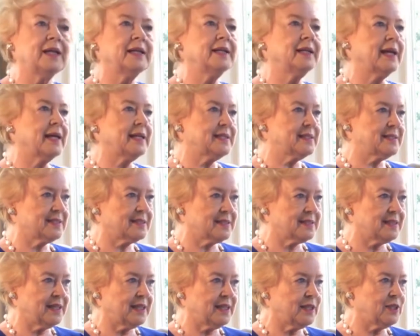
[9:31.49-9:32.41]
nice to
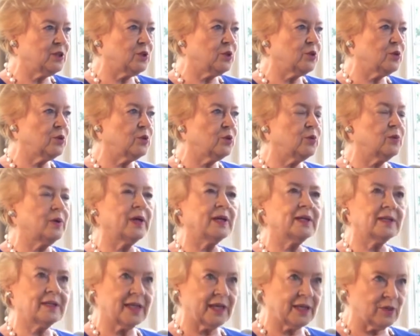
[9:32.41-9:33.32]
see you,
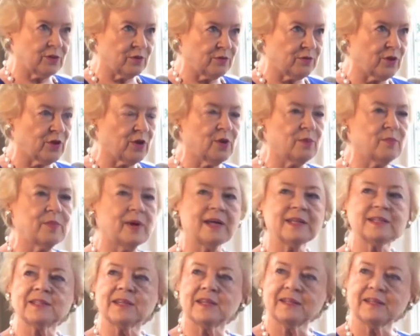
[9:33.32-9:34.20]
and thank you very much.